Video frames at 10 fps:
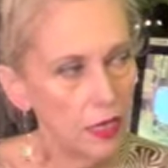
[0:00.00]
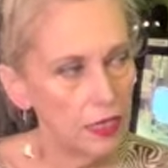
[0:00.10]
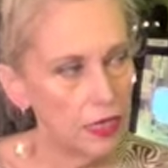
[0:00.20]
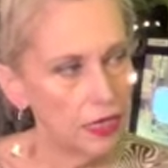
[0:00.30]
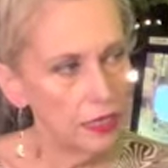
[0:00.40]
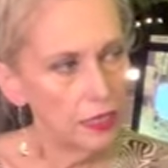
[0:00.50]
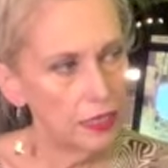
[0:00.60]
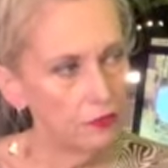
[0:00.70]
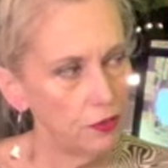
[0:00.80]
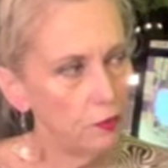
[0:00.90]
that
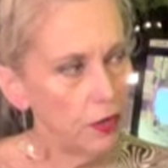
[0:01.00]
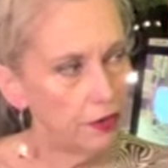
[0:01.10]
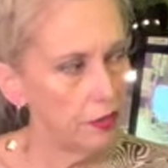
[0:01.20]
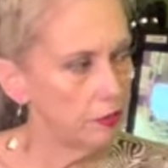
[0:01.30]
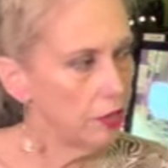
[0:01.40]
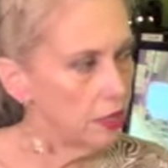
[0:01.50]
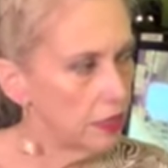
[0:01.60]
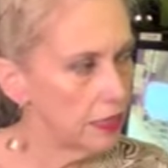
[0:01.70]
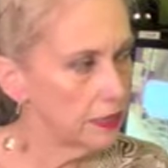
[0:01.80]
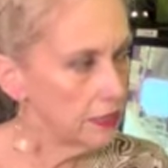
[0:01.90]
if you wear it, you're not
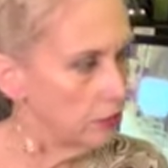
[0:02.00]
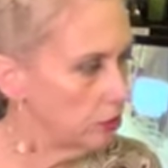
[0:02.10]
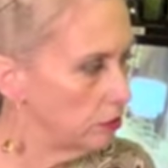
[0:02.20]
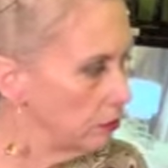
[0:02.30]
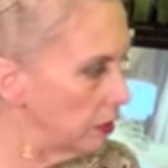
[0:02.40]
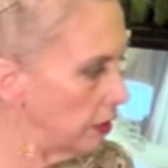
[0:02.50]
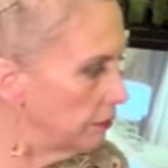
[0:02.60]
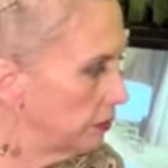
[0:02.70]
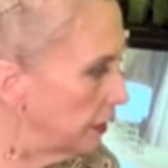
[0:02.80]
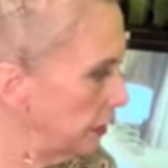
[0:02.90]
likely to
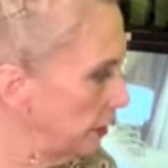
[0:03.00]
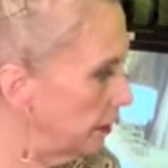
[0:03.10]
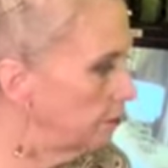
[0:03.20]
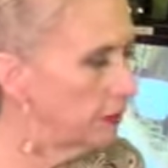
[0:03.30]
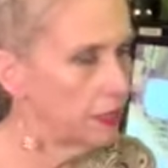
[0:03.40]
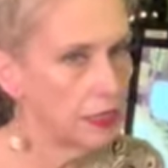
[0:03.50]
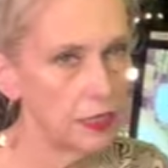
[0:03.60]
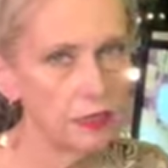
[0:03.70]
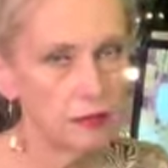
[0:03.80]
irritate anybody.